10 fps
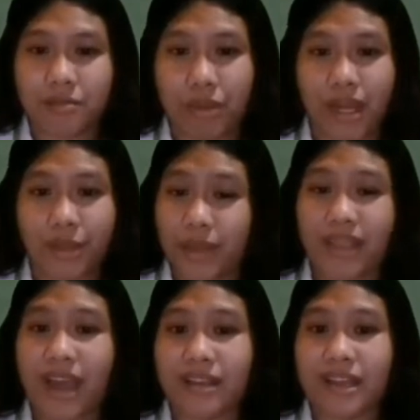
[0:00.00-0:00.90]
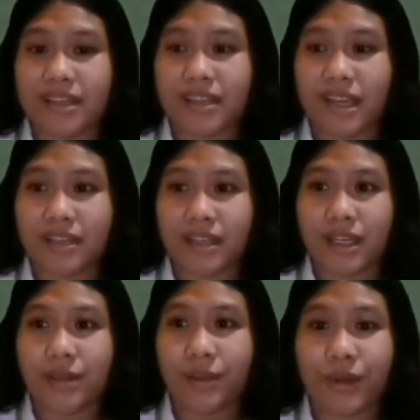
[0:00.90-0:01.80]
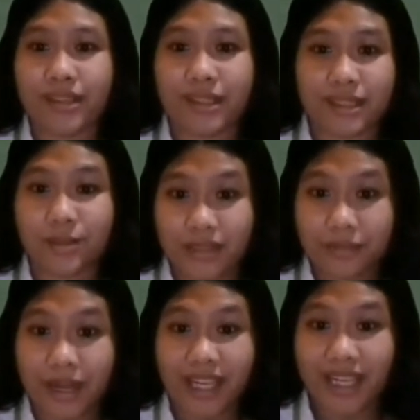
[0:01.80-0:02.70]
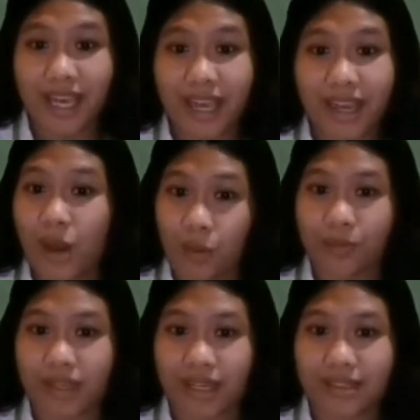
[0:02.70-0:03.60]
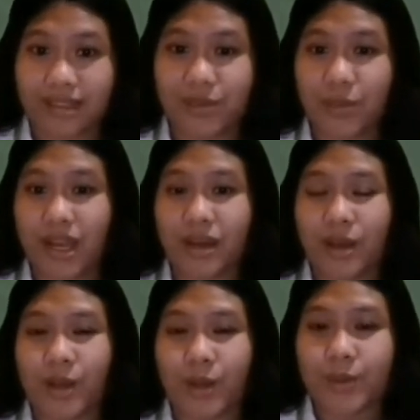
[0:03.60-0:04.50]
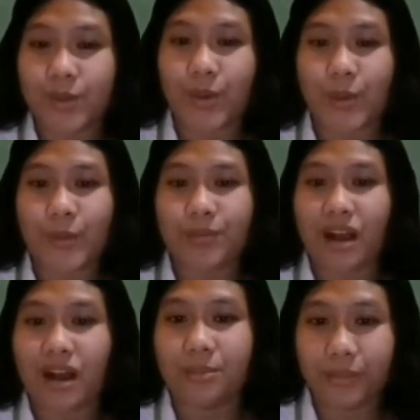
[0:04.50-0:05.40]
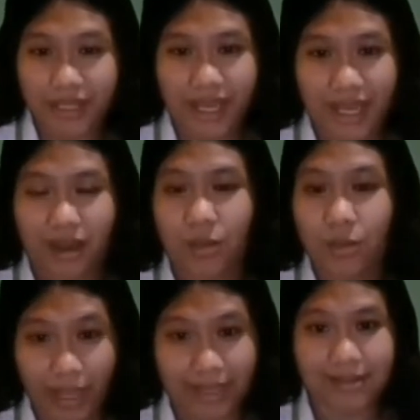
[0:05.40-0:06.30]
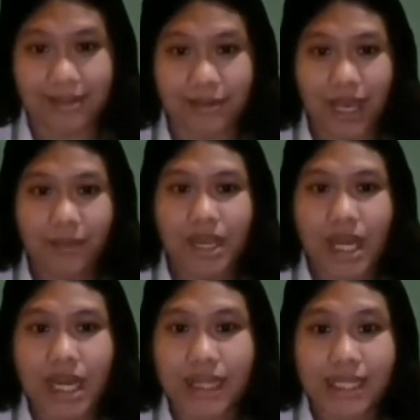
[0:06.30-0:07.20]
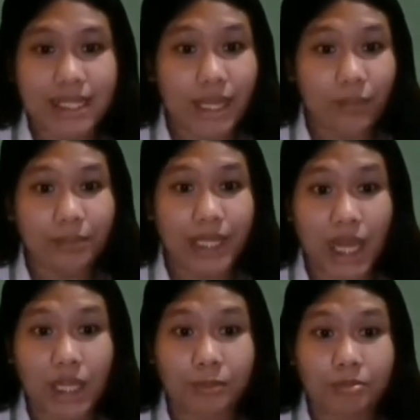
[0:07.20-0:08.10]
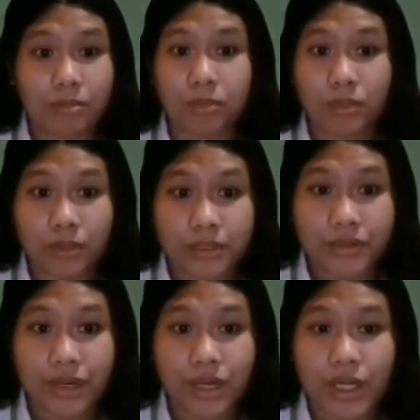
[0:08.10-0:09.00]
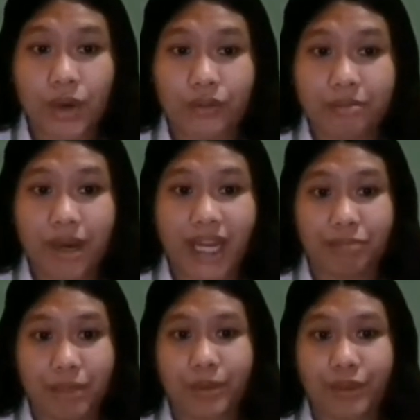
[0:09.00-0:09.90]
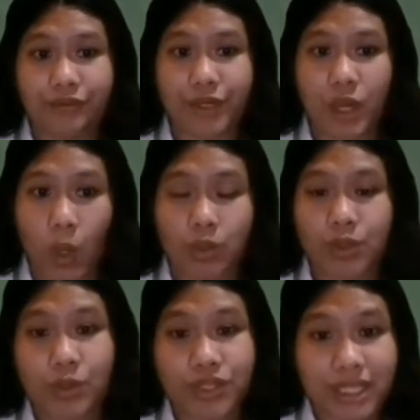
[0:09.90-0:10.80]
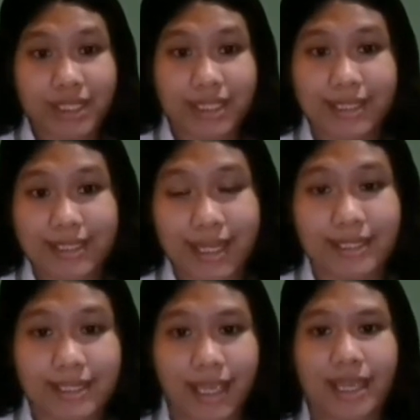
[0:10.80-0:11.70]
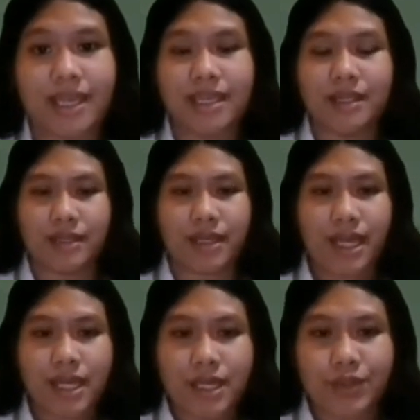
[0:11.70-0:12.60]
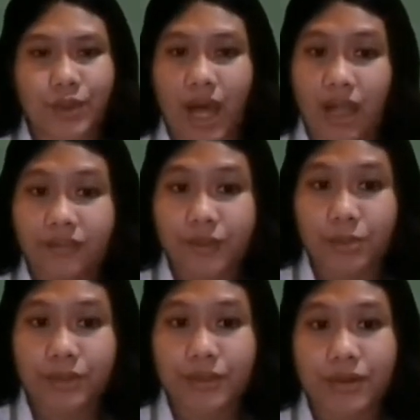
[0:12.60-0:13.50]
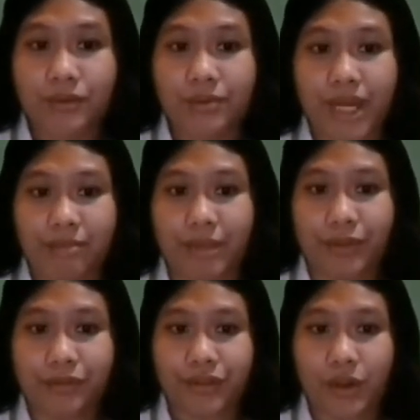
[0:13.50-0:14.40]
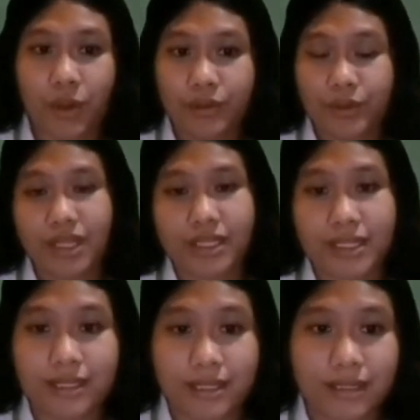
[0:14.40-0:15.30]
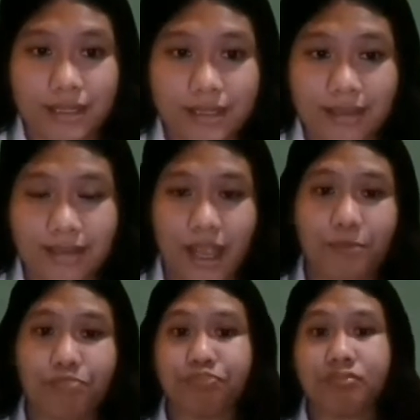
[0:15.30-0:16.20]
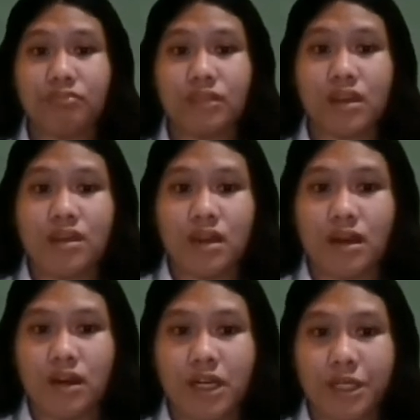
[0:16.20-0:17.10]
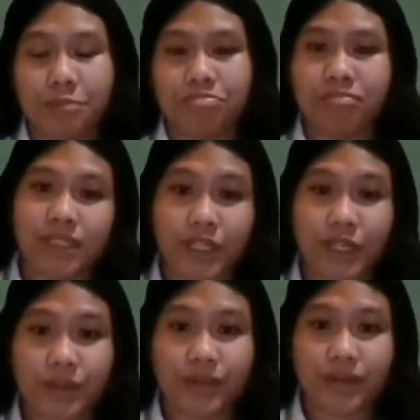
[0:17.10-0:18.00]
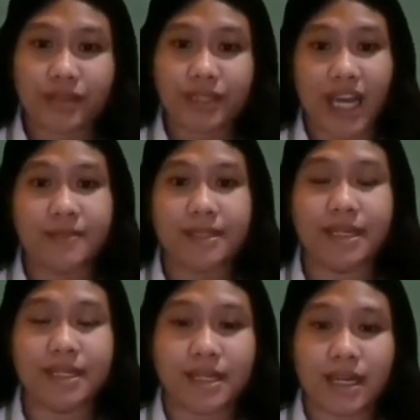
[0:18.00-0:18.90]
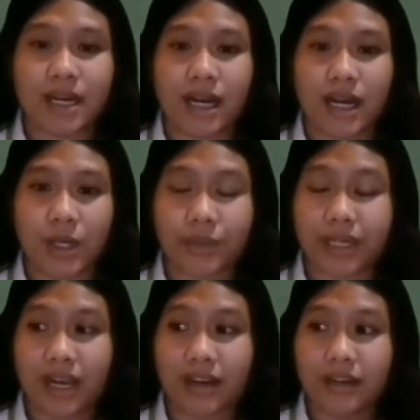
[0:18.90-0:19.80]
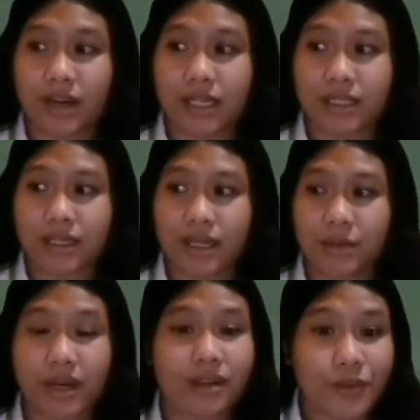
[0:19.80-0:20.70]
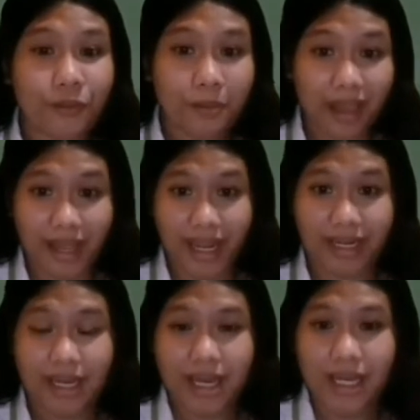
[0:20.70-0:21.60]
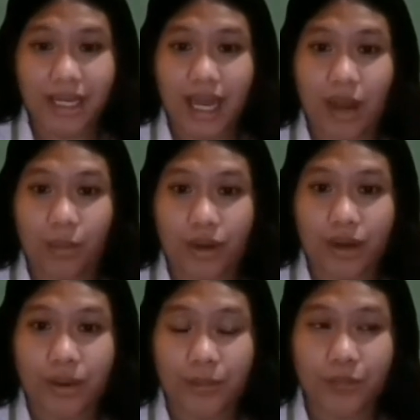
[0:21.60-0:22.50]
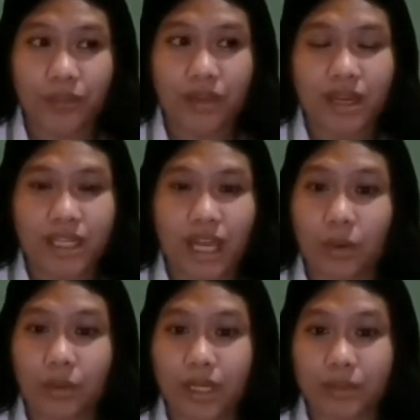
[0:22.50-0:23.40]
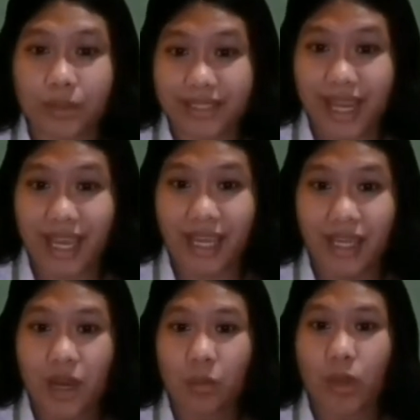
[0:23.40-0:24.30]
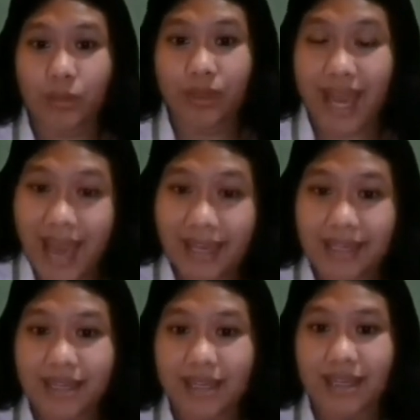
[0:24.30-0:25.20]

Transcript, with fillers: by doing that then you thought that it was funny and no it is one also a bullying ways okay and lastly will be help bolster or remind people of their own social distancing okay so help to bolster or remind people for their own social dis distancing um, you know, there are times that uh, we are not, uh, we're so blind in our, our what we say, what we act